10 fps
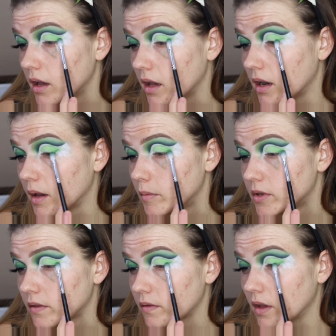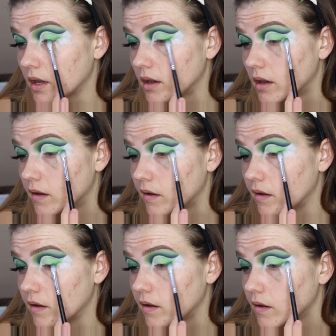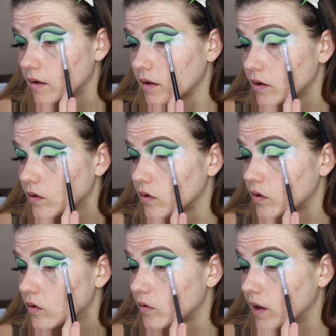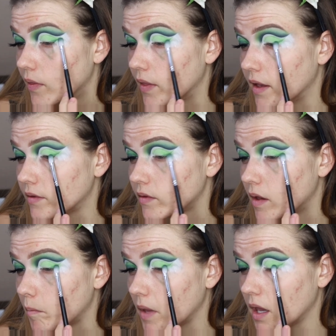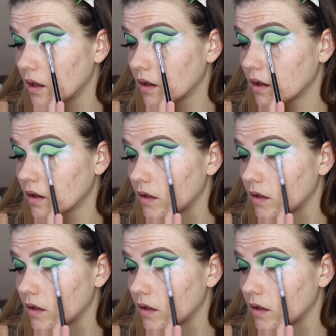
And I'm just gonna run this and make